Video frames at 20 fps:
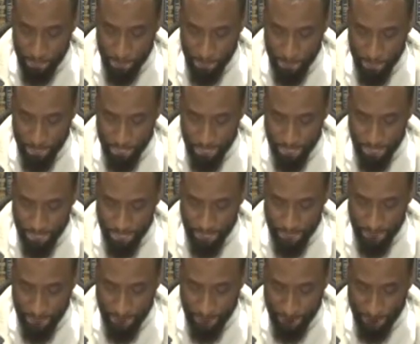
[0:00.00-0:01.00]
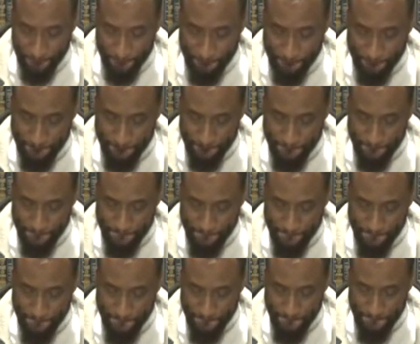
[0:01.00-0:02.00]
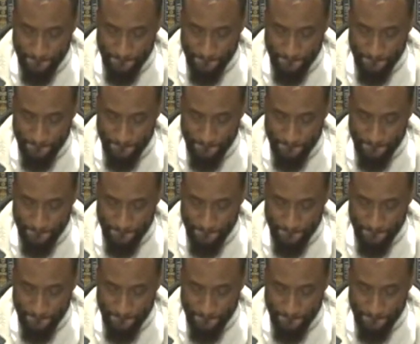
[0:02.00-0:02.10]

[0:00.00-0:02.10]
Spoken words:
(silence)